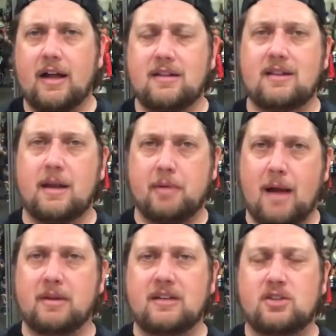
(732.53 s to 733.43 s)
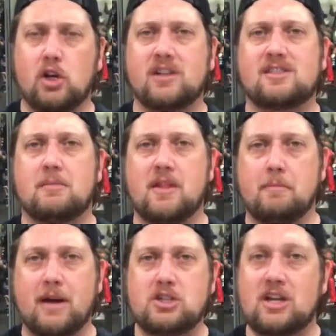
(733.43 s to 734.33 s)
They probably took some of the
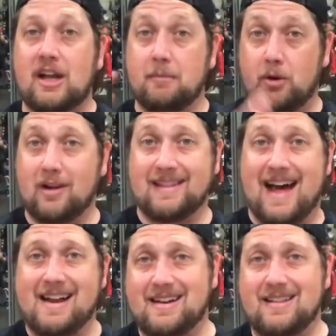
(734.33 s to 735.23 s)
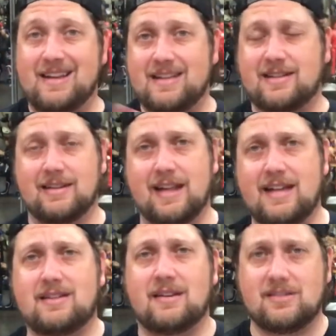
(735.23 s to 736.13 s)
budgeting and put a lot into this and
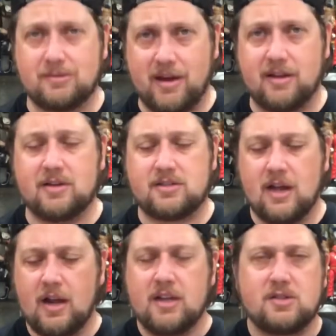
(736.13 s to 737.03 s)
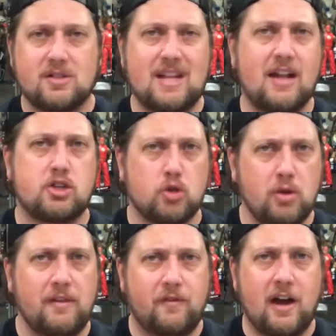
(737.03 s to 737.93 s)
less into some others. So it's not a
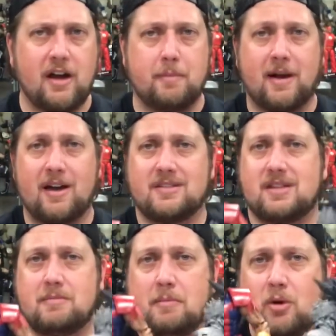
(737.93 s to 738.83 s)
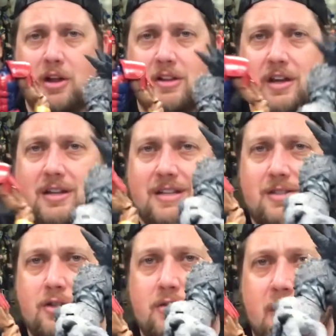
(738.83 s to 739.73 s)
truly fair comparison, but boy, you look at these
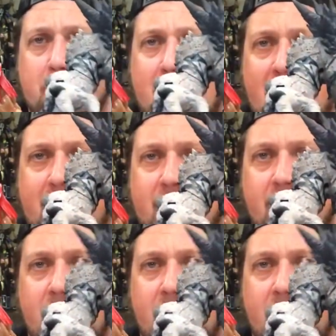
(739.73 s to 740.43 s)
two combined.